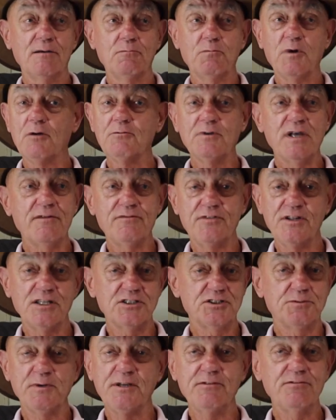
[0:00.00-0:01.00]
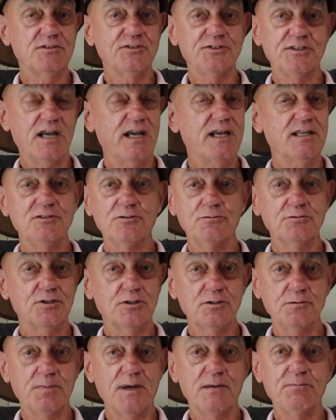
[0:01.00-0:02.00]
won't have the experience to handle
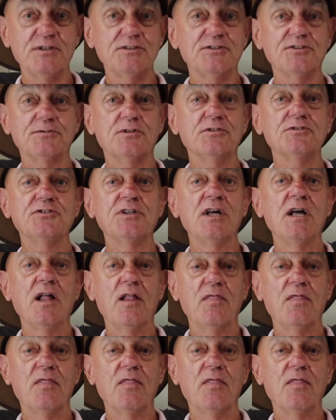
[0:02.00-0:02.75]
2 puppies because